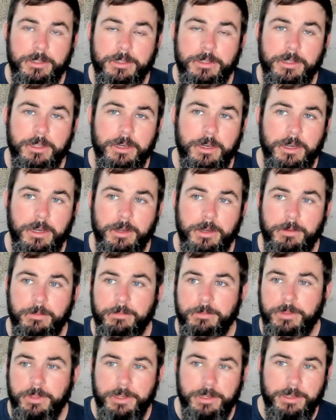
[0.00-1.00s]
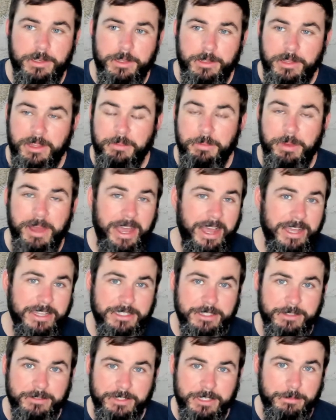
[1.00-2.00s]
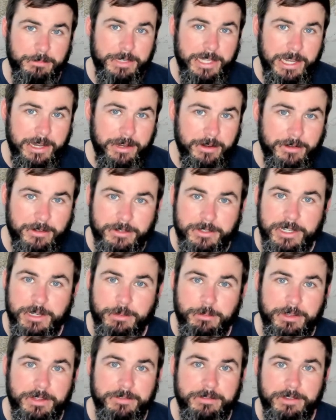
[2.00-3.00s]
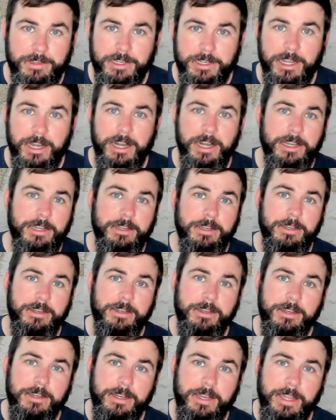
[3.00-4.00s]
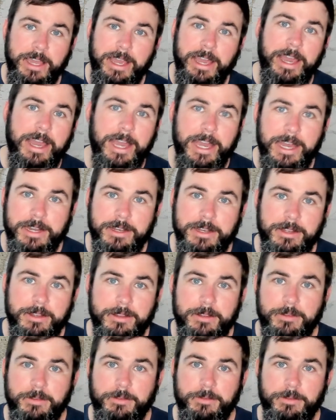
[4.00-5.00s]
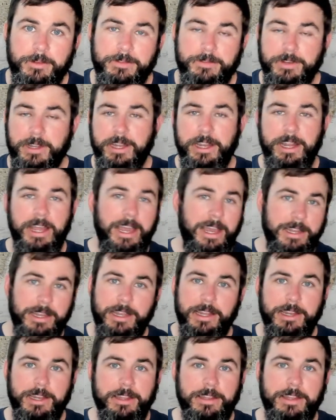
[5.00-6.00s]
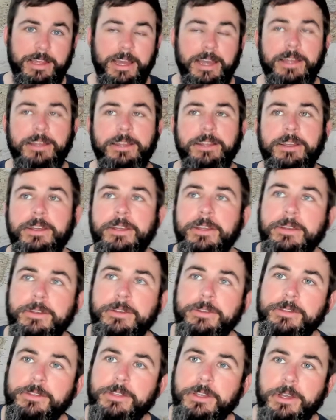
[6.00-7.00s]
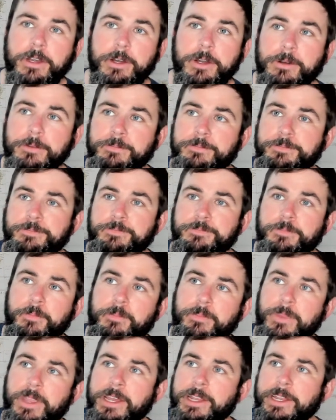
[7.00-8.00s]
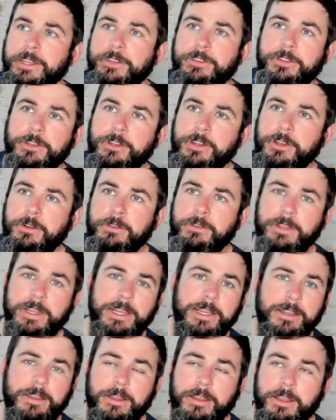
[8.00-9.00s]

the past of some characters that we've not had. We've not had any of that. So, and then like